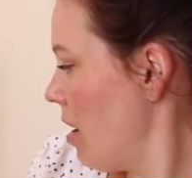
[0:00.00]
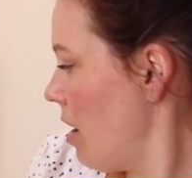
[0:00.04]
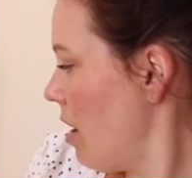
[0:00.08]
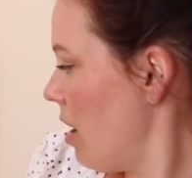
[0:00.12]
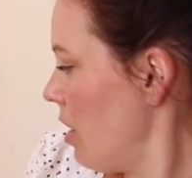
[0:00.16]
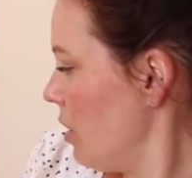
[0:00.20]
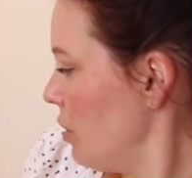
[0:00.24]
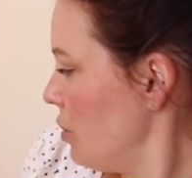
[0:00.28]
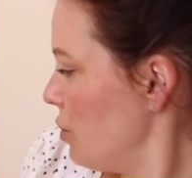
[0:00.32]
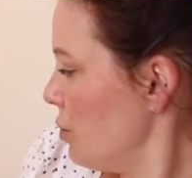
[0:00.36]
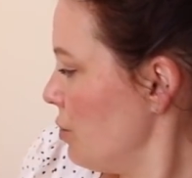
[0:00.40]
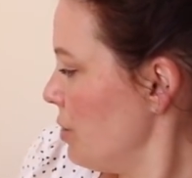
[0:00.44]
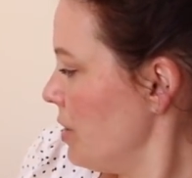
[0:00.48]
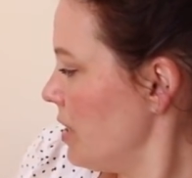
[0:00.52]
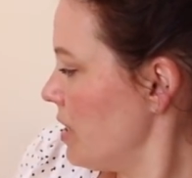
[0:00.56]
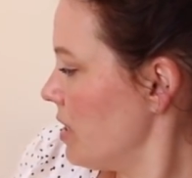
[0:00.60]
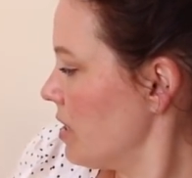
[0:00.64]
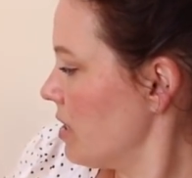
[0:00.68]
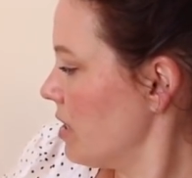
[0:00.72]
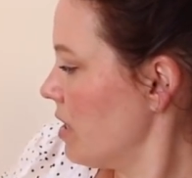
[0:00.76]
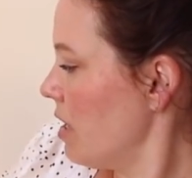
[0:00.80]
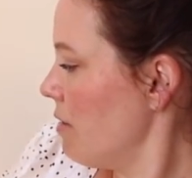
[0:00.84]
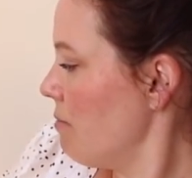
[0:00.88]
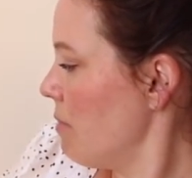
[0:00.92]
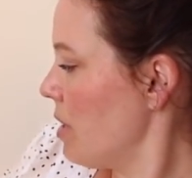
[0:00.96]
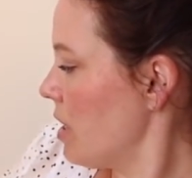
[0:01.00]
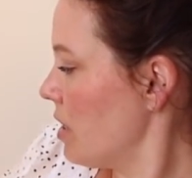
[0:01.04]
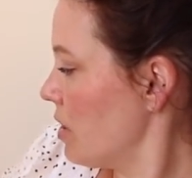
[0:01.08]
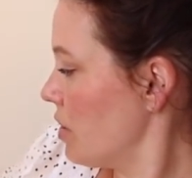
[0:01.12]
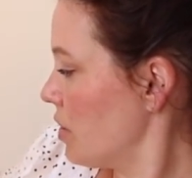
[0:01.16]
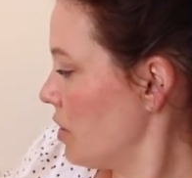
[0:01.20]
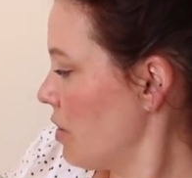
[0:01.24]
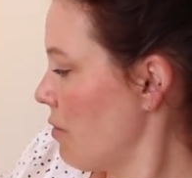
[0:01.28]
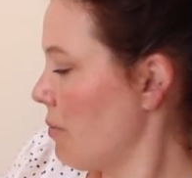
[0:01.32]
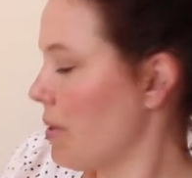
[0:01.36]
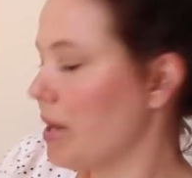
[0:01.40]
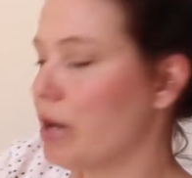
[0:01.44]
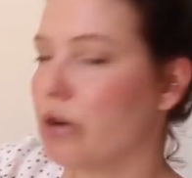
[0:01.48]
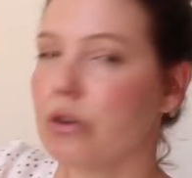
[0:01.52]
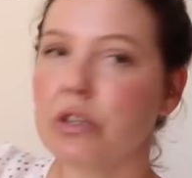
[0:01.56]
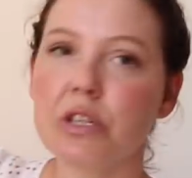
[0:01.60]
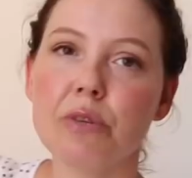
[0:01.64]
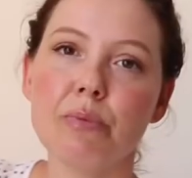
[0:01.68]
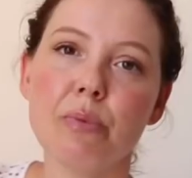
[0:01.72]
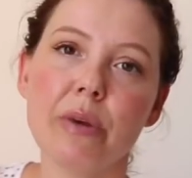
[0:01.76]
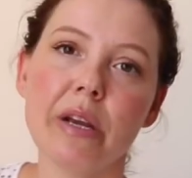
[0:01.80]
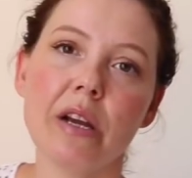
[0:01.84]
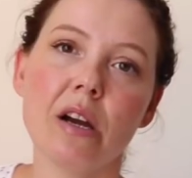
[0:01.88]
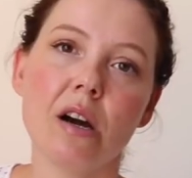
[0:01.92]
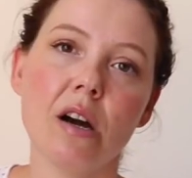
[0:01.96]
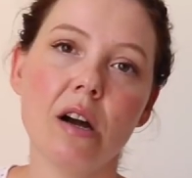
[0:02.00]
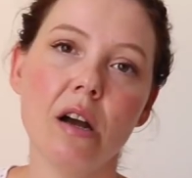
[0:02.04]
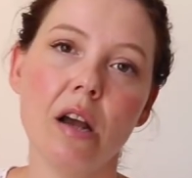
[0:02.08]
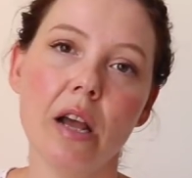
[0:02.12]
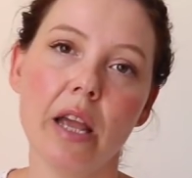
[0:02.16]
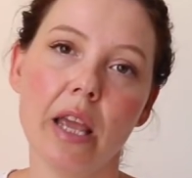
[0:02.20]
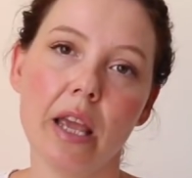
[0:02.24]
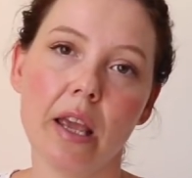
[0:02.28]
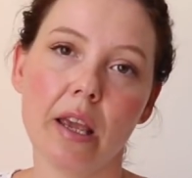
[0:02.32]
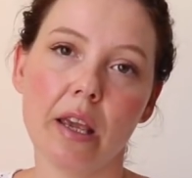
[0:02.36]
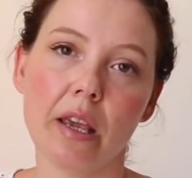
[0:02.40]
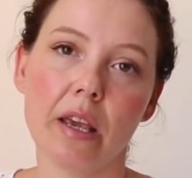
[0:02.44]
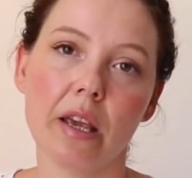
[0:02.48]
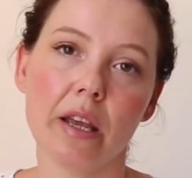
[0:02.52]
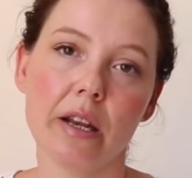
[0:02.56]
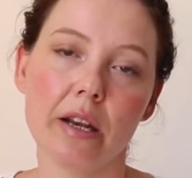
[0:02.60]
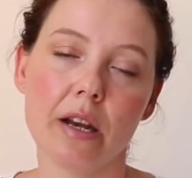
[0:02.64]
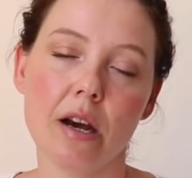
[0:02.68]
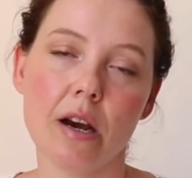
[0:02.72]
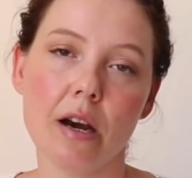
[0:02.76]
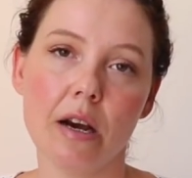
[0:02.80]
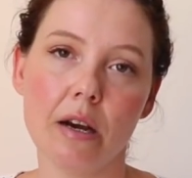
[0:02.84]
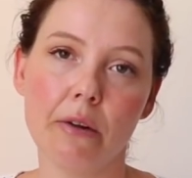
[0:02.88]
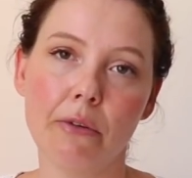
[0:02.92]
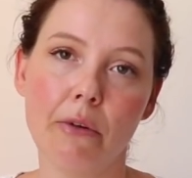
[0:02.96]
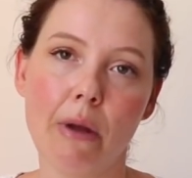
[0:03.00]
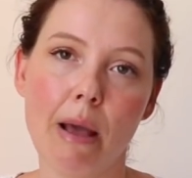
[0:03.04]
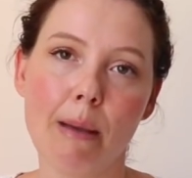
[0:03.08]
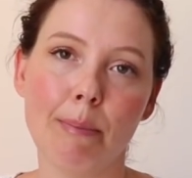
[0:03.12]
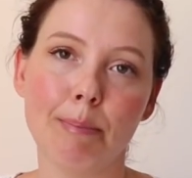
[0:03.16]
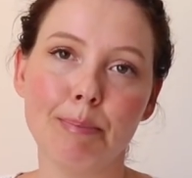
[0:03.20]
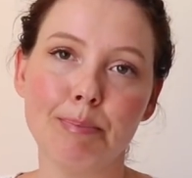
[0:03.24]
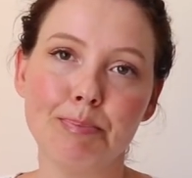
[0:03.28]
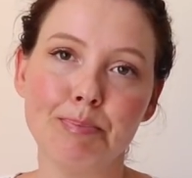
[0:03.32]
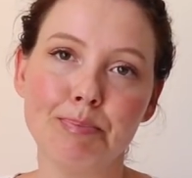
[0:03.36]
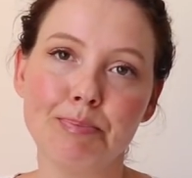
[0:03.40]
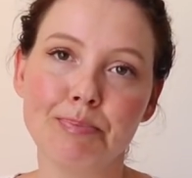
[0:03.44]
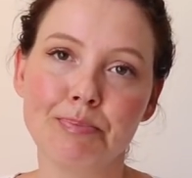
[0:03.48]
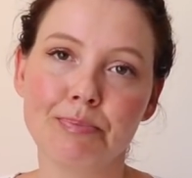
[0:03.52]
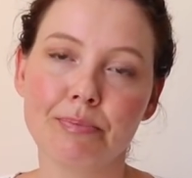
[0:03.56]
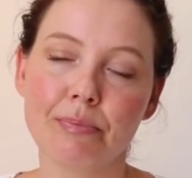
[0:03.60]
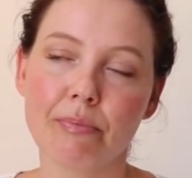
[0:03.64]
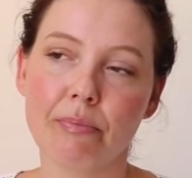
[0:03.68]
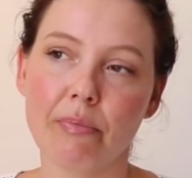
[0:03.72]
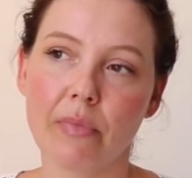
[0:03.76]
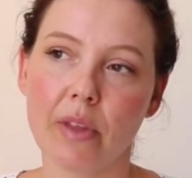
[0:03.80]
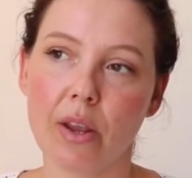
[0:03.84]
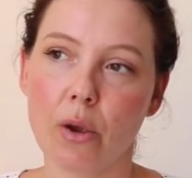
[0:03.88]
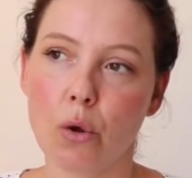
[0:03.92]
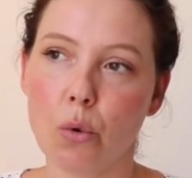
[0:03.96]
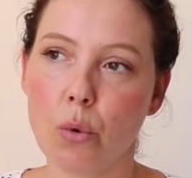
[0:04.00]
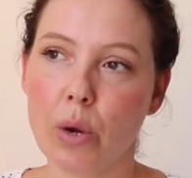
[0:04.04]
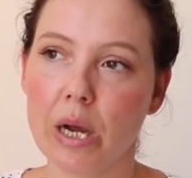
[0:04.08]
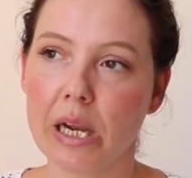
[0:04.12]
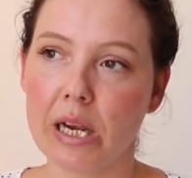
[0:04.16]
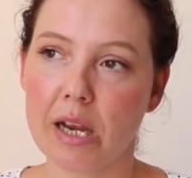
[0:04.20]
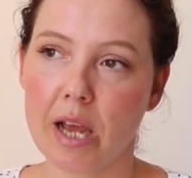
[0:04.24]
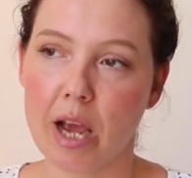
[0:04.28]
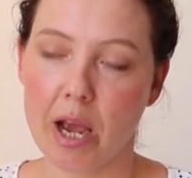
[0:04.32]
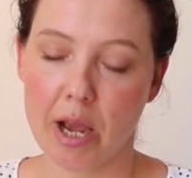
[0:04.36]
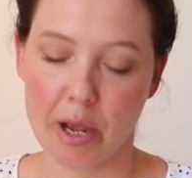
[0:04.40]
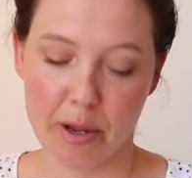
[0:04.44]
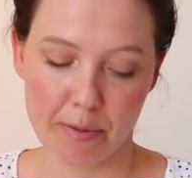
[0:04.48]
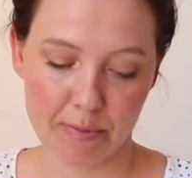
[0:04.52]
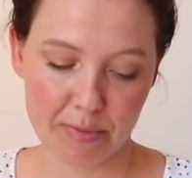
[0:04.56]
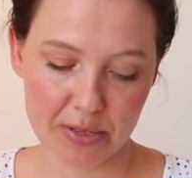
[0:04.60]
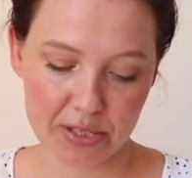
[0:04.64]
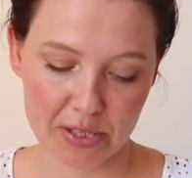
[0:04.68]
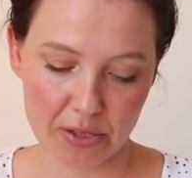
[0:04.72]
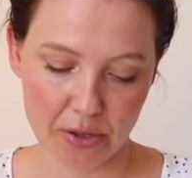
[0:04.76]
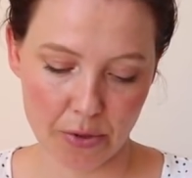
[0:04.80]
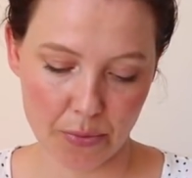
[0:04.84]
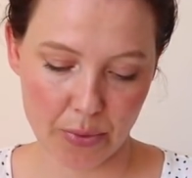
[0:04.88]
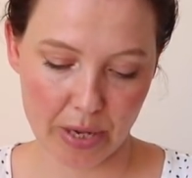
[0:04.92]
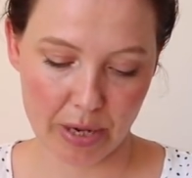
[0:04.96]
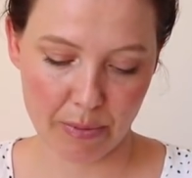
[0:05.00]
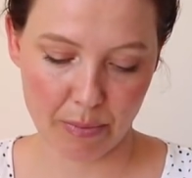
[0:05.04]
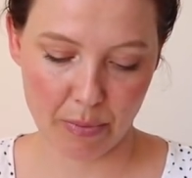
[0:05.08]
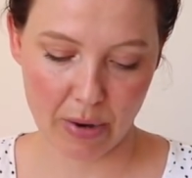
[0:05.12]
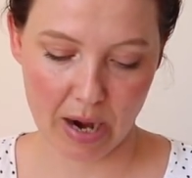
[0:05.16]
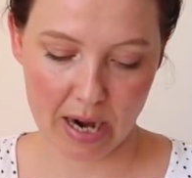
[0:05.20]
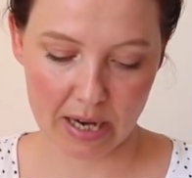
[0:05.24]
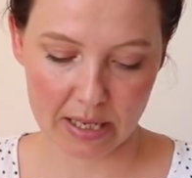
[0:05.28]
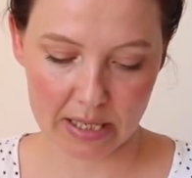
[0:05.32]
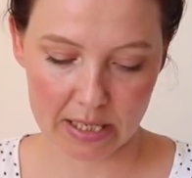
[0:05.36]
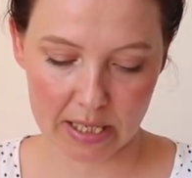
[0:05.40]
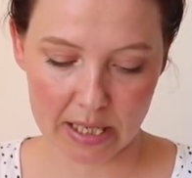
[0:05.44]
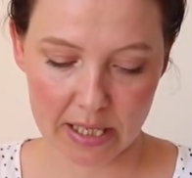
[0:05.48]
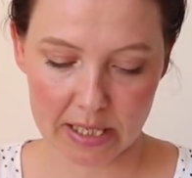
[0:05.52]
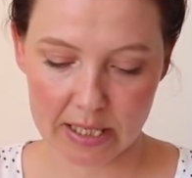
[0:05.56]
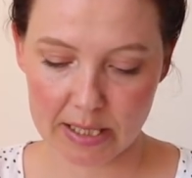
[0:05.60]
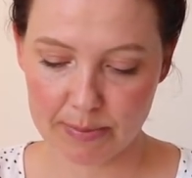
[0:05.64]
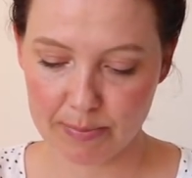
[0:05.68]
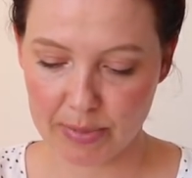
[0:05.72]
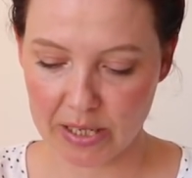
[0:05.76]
I enjoyed it so much. So we got to bring our ink and our quill home so that we could practice.